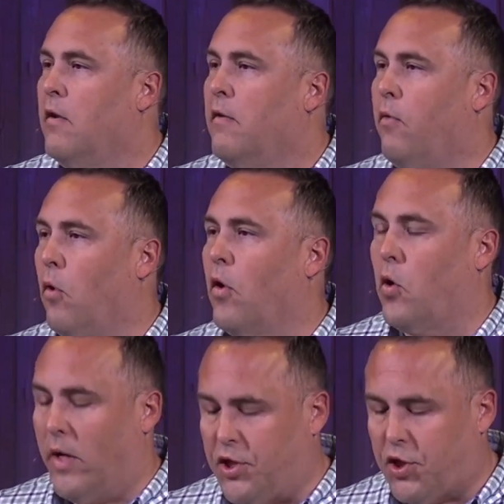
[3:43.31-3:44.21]
four
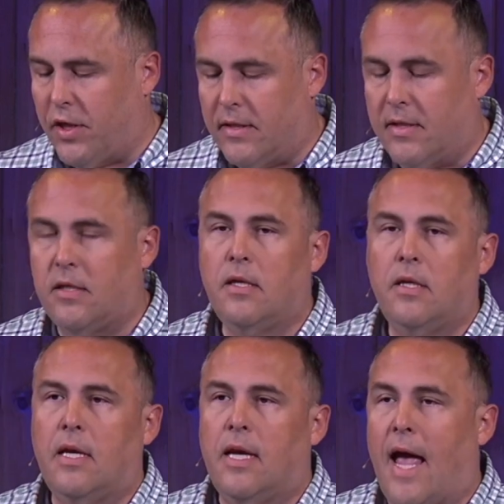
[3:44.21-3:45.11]
questions
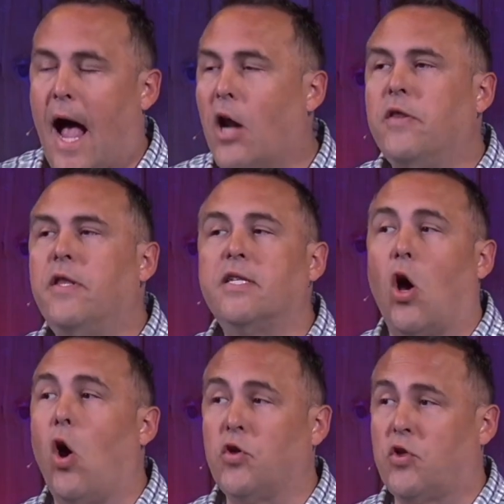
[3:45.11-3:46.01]
How did this
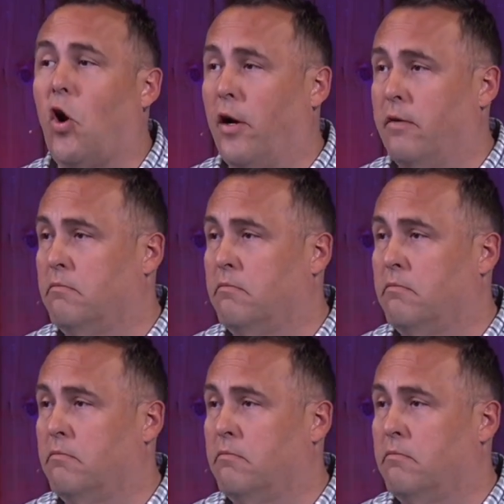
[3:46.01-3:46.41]
all start?